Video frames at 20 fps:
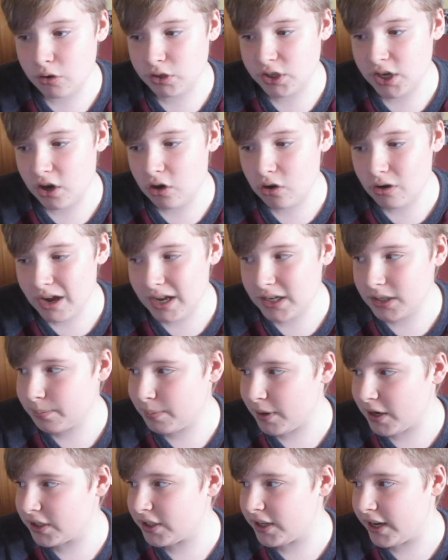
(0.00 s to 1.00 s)
which I'm quite
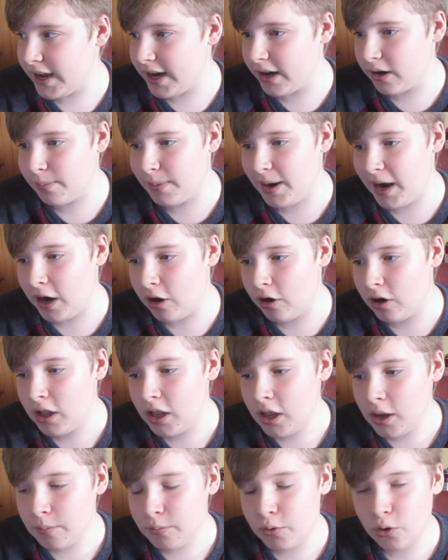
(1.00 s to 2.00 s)
surprised to hear about,
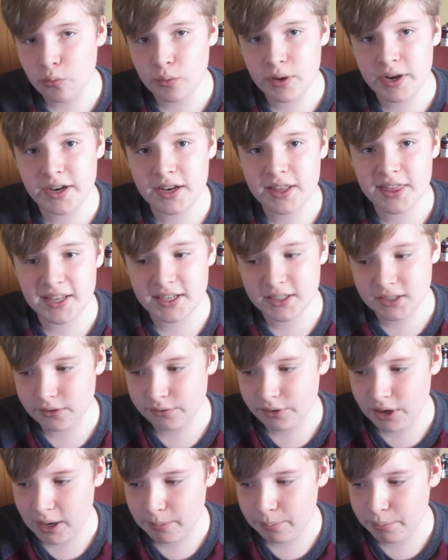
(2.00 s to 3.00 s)
but weirder things
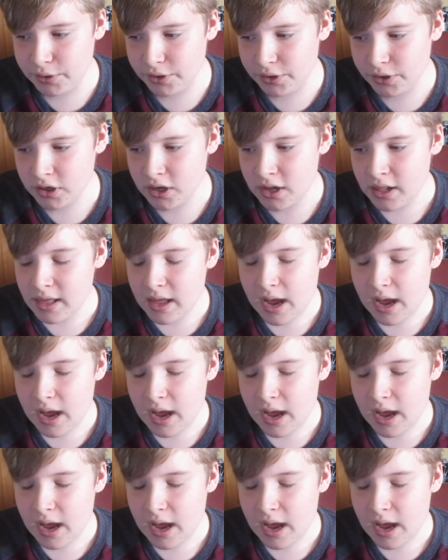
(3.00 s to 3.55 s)
have happened.